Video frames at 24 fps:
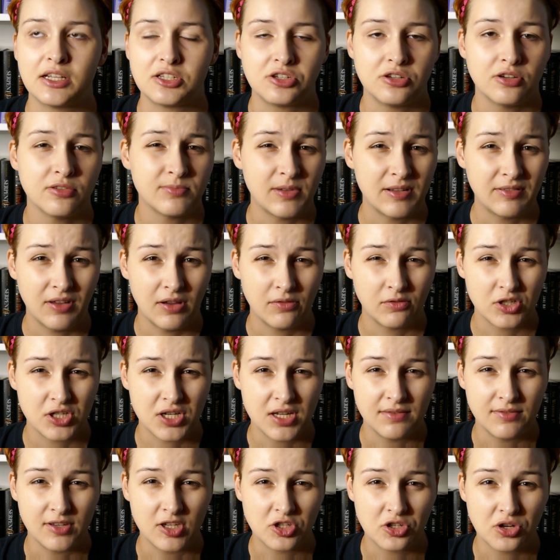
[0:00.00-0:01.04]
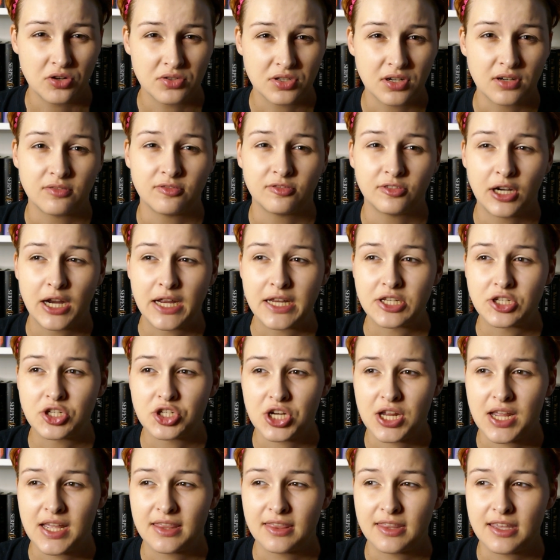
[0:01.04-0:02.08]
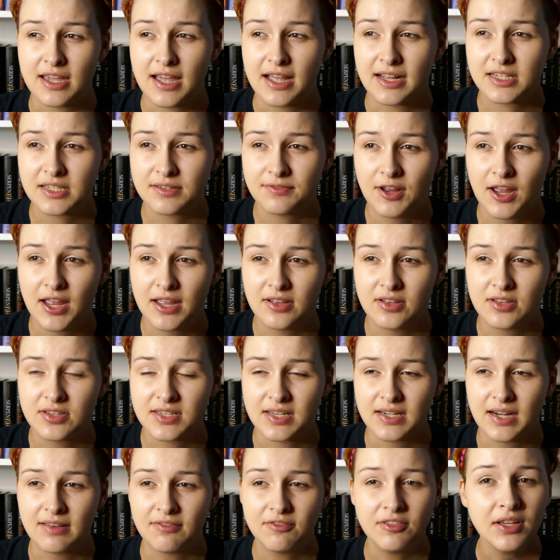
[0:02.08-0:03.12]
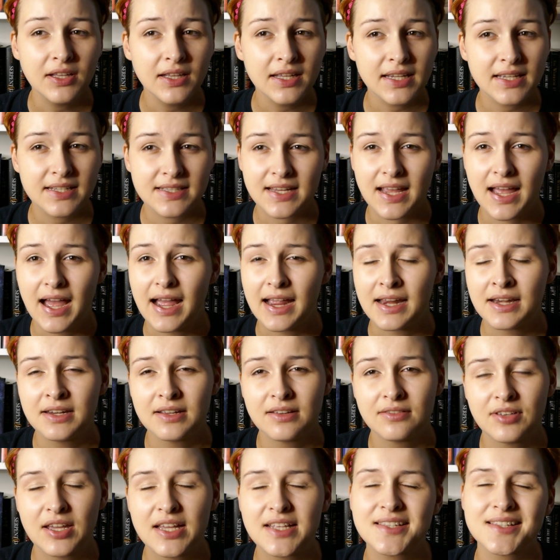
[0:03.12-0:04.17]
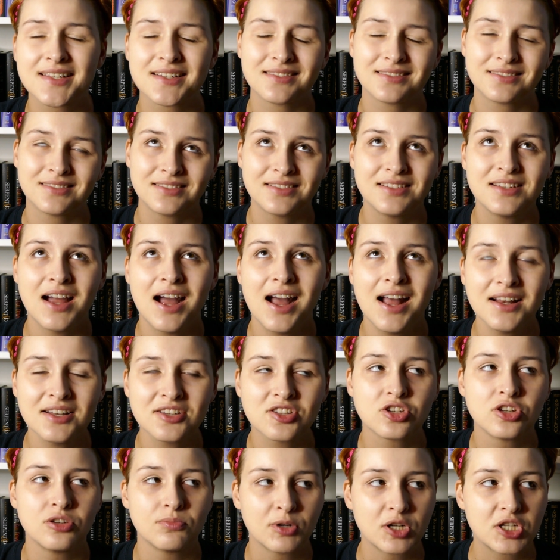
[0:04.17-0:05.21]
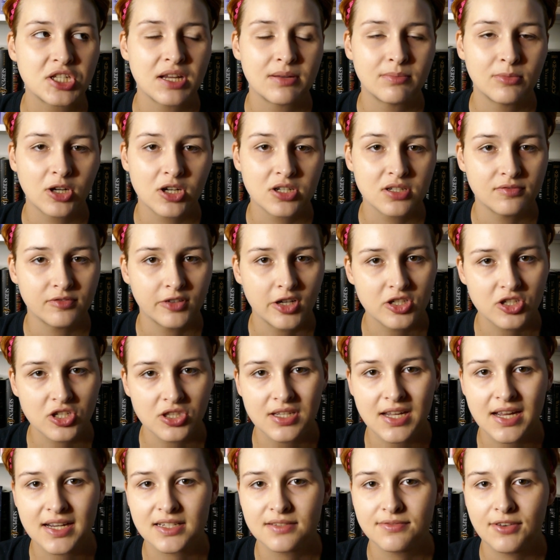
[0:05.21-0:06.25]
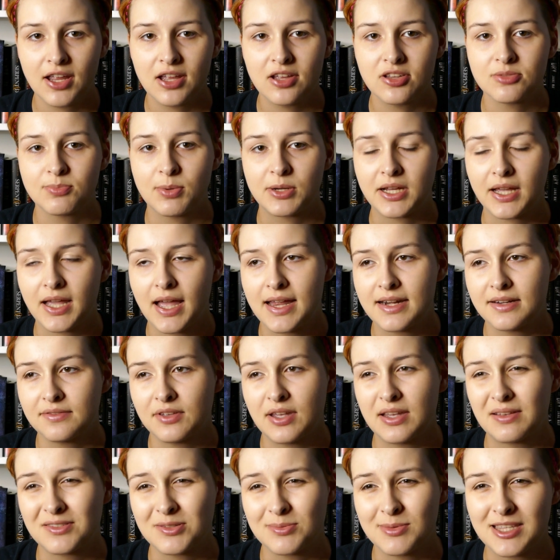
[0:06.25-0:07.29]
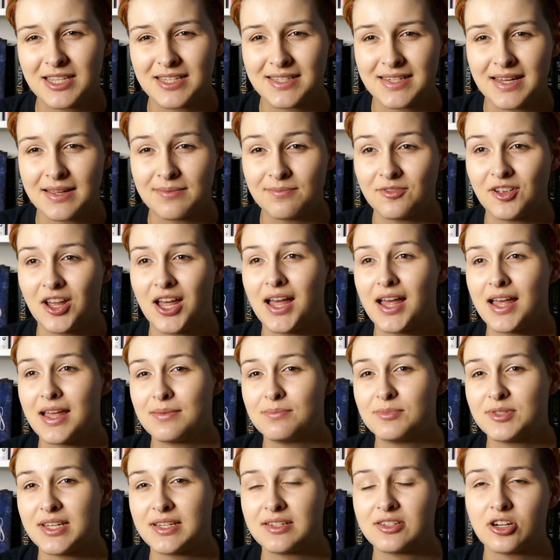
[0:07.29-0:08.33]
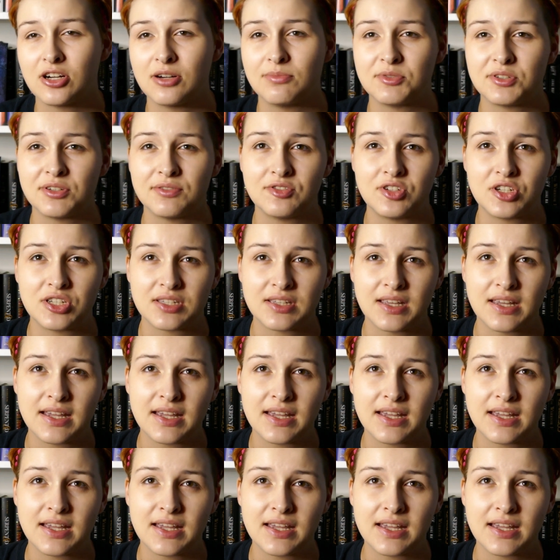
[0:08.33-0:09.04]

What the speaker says: Two of my favorite TV shows are Fringe and The X-Files, and I feel like it's not super similar to Fringe and The X-Files, but it kind of gives me the same vibes in terms of just